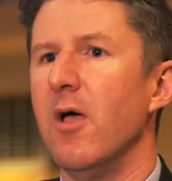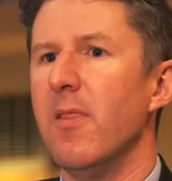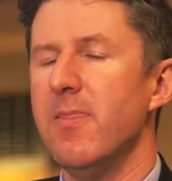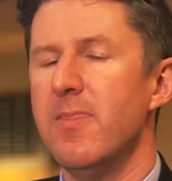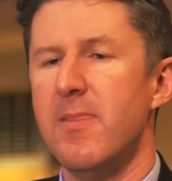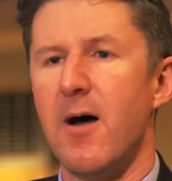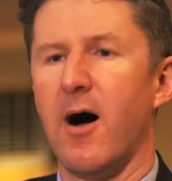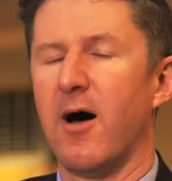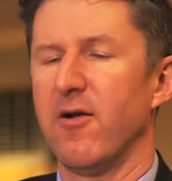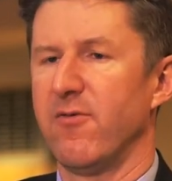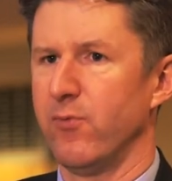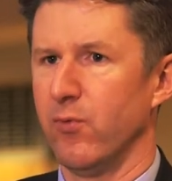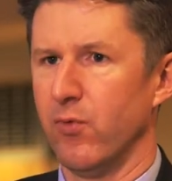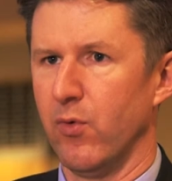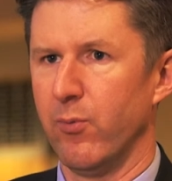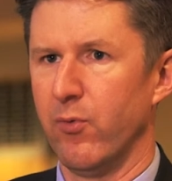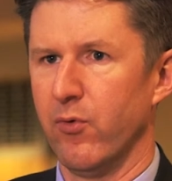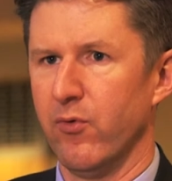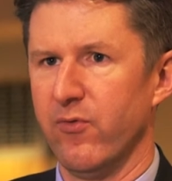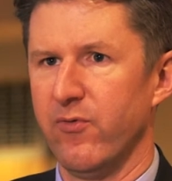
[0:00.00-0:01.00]
not
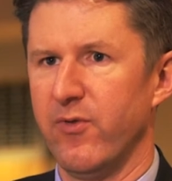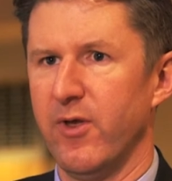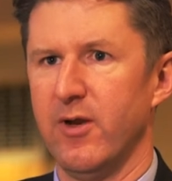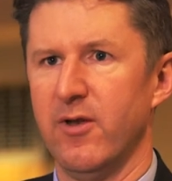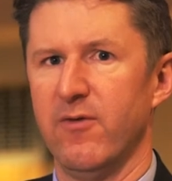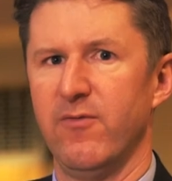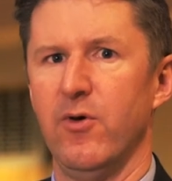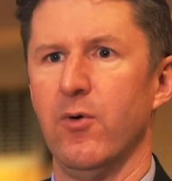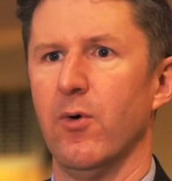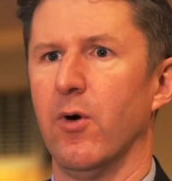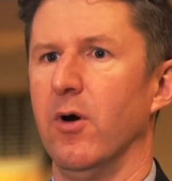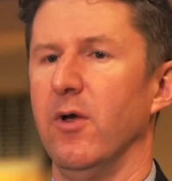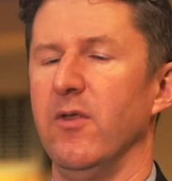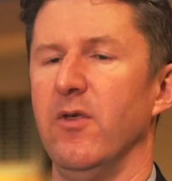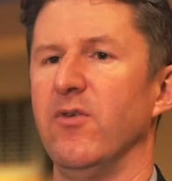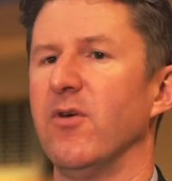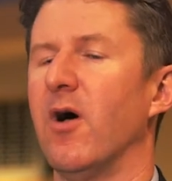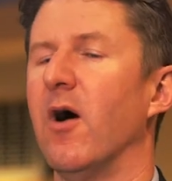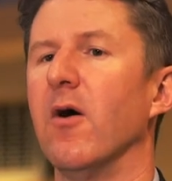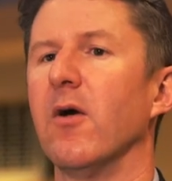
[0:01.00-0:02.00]
foolproof, that if you are
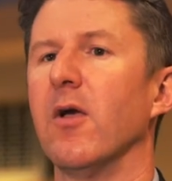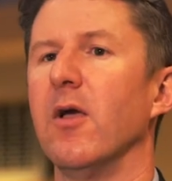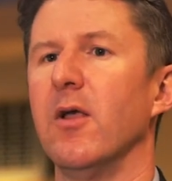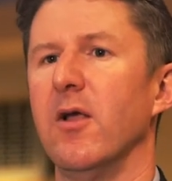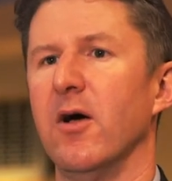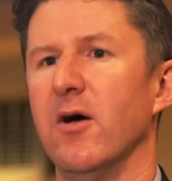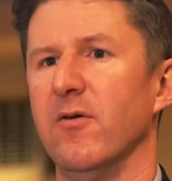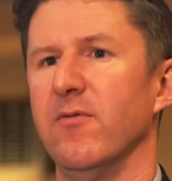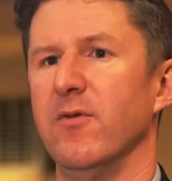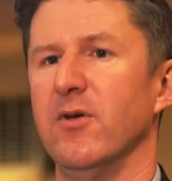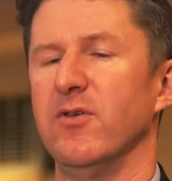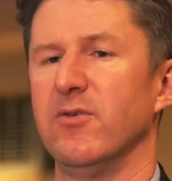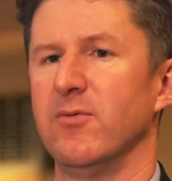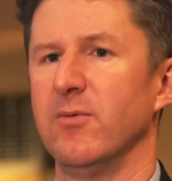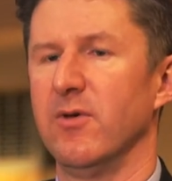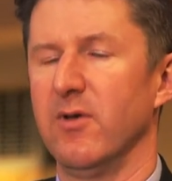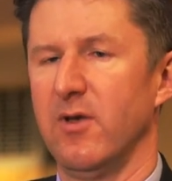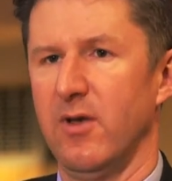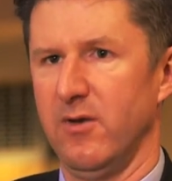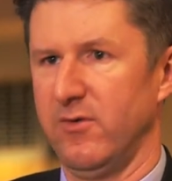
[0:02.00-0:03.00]
the target of a
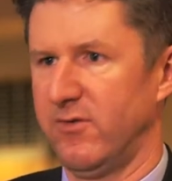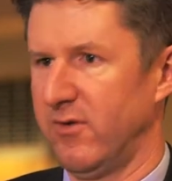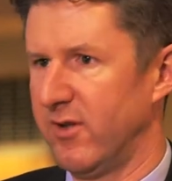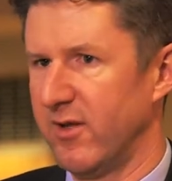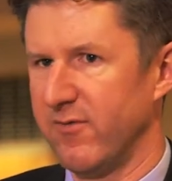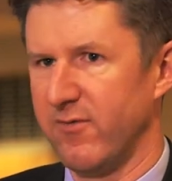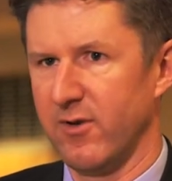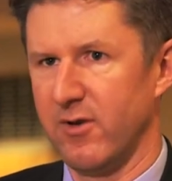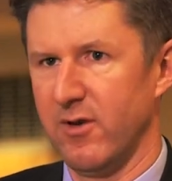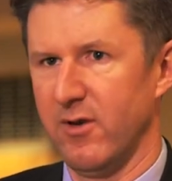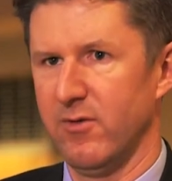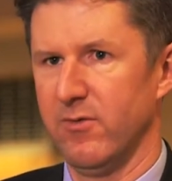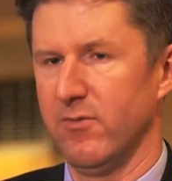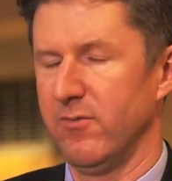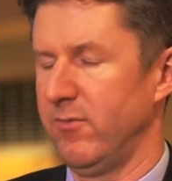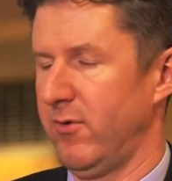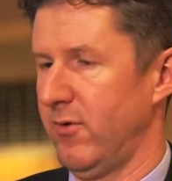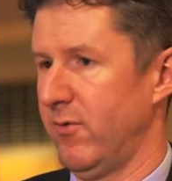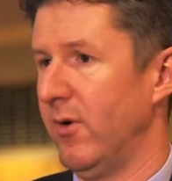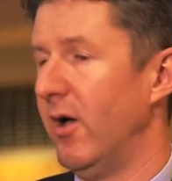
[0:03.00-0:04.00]
significant,
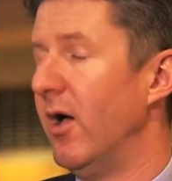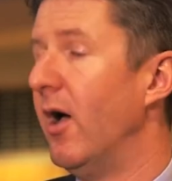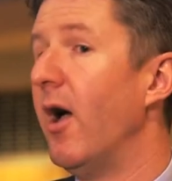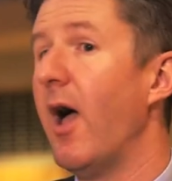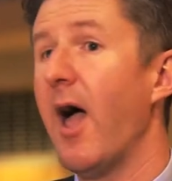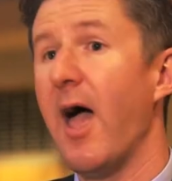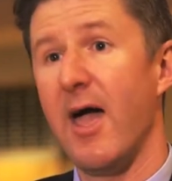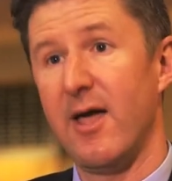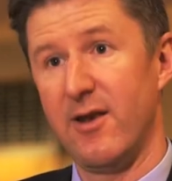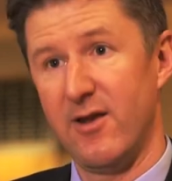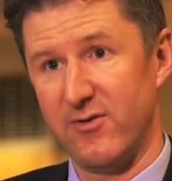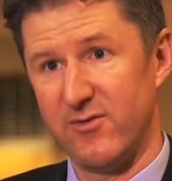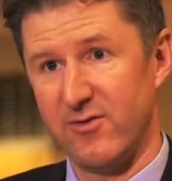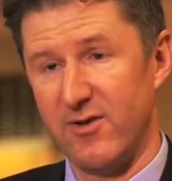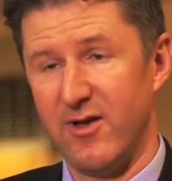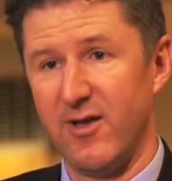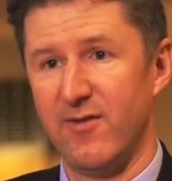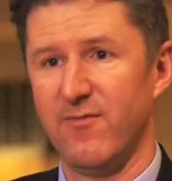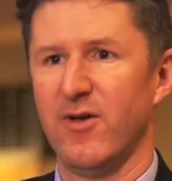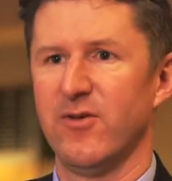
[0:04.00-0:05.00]
you know,
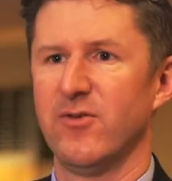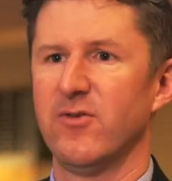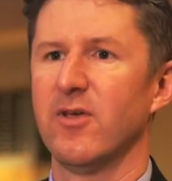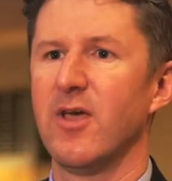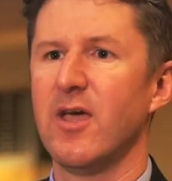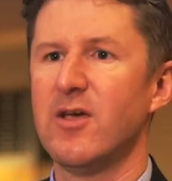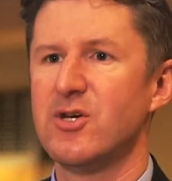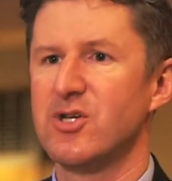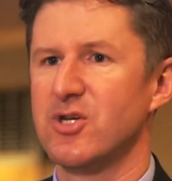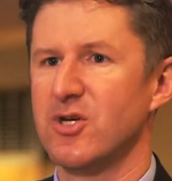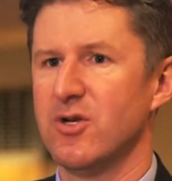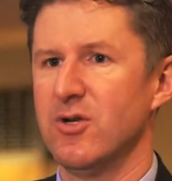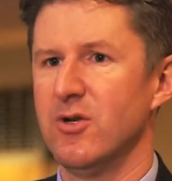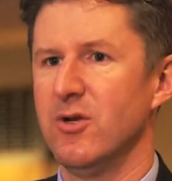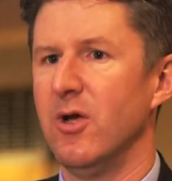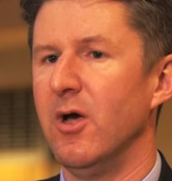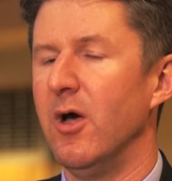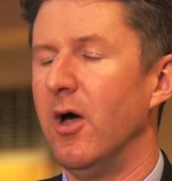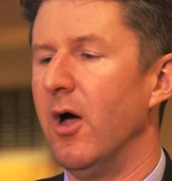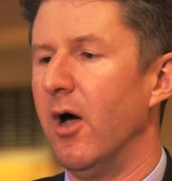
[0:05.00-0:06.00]
NSA
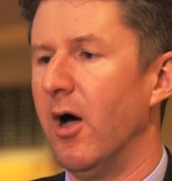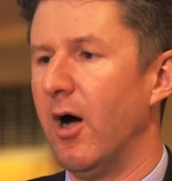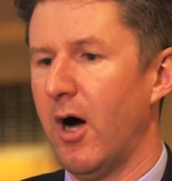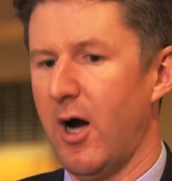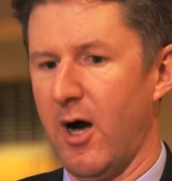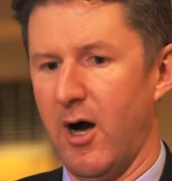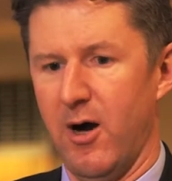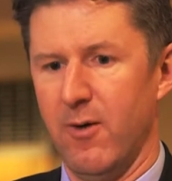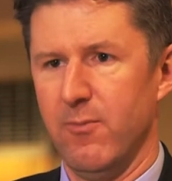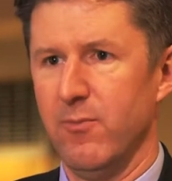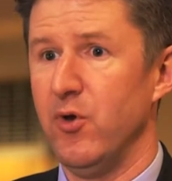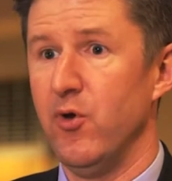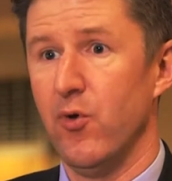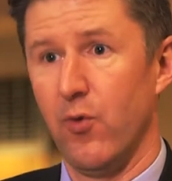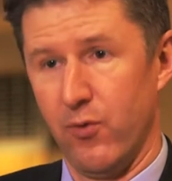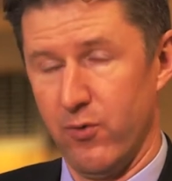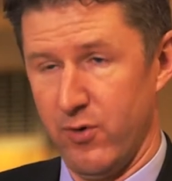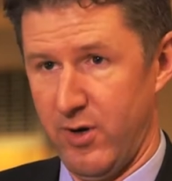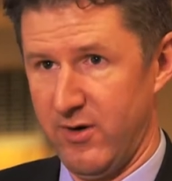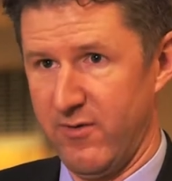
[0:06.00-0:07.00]
investigation,
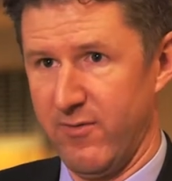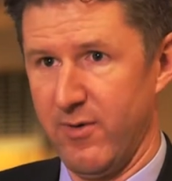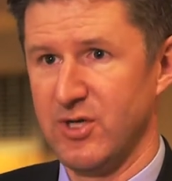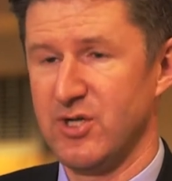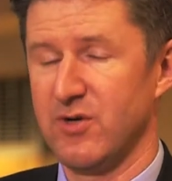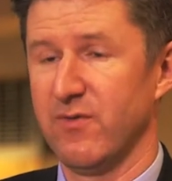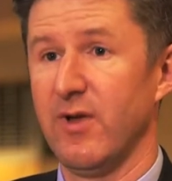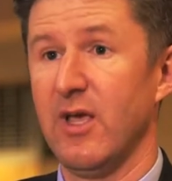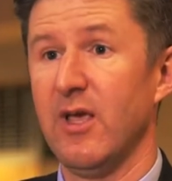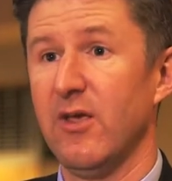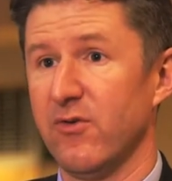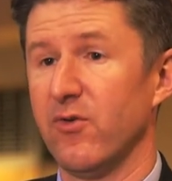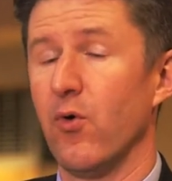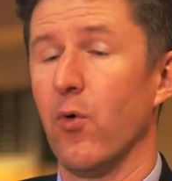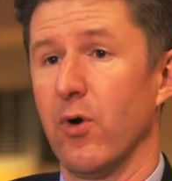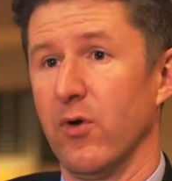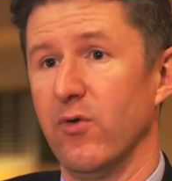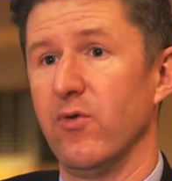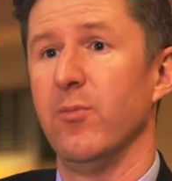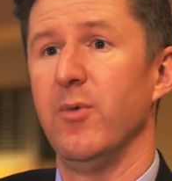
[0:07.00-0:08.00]
your interaction is
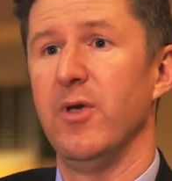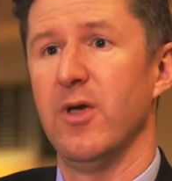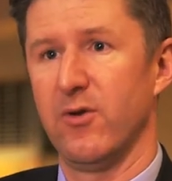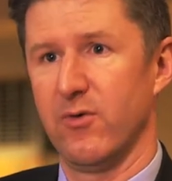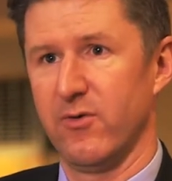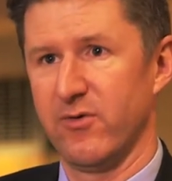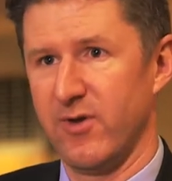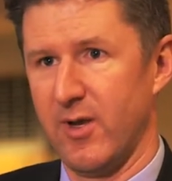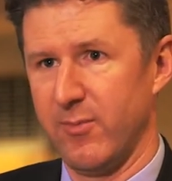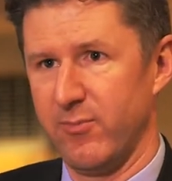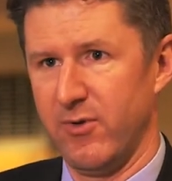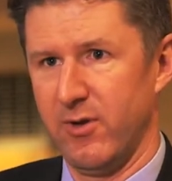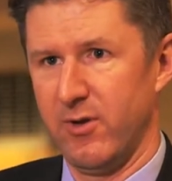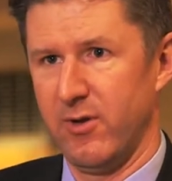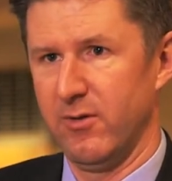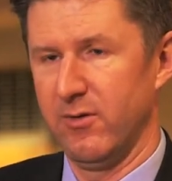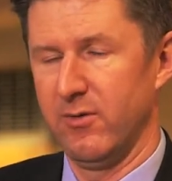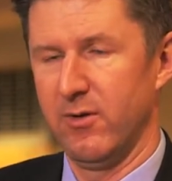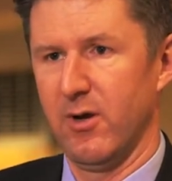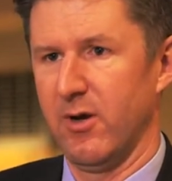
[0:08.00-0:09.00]
going to be
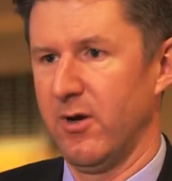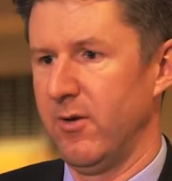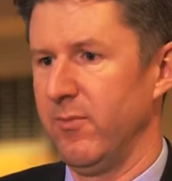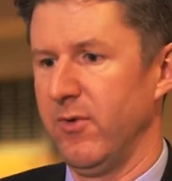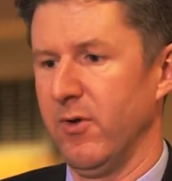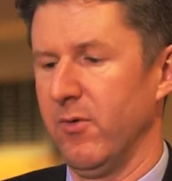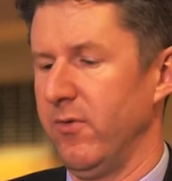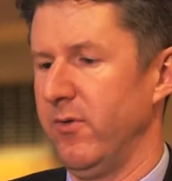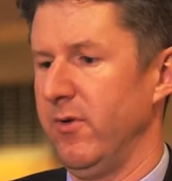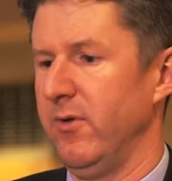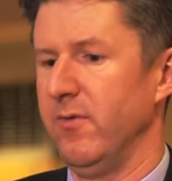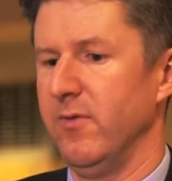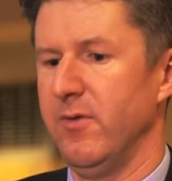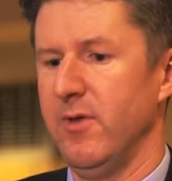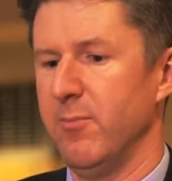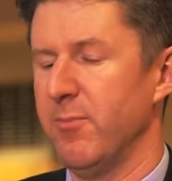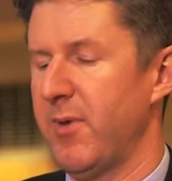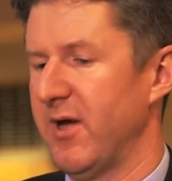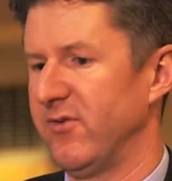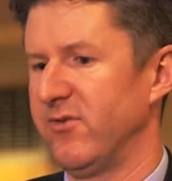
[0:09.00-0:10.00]
intercepted.
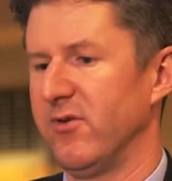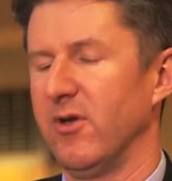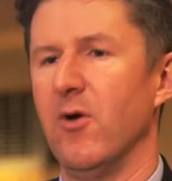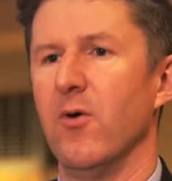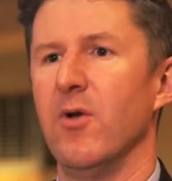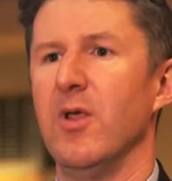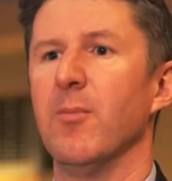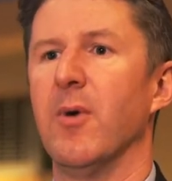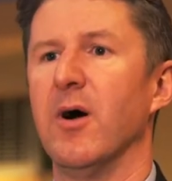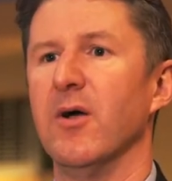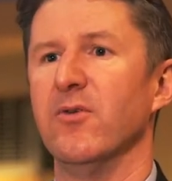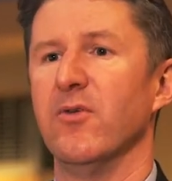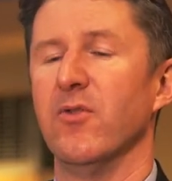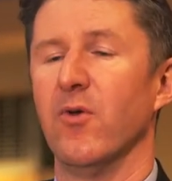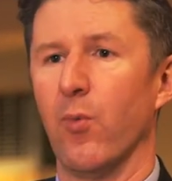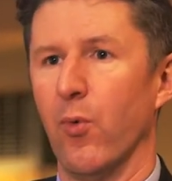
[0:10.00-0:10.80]
The best security minds in the